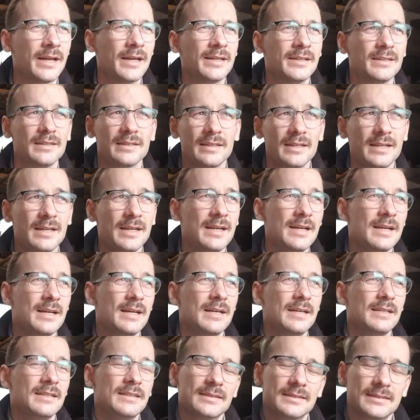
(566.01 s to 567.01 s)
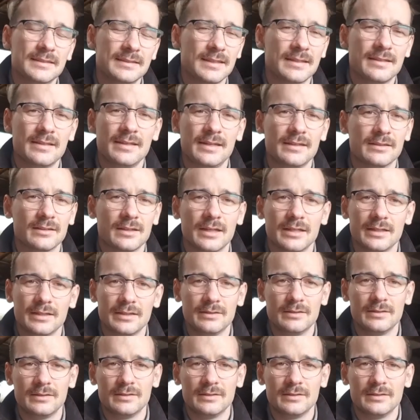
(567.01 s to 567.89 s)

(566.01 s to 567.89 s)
And this is the thing, like,